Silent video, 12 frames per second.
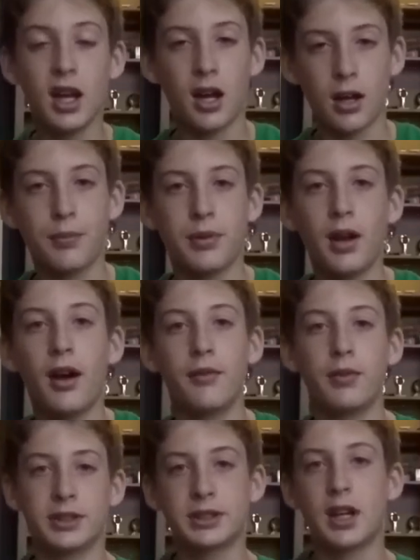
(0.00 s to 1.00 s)
up of
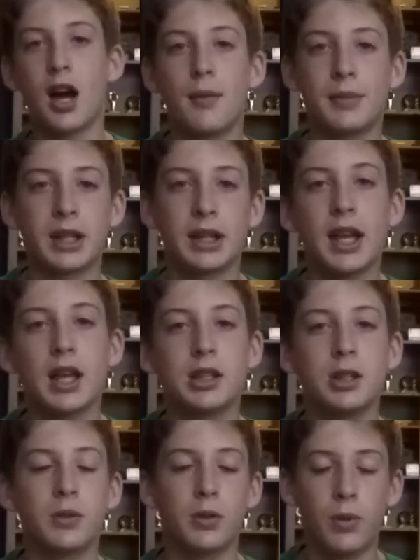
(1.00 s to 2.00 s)
what's coming in case
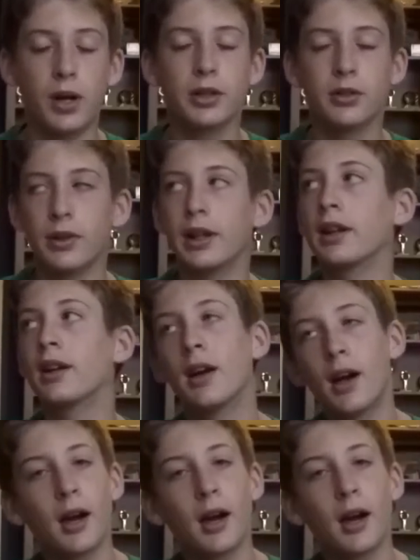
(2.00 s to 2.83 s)
you were wondering.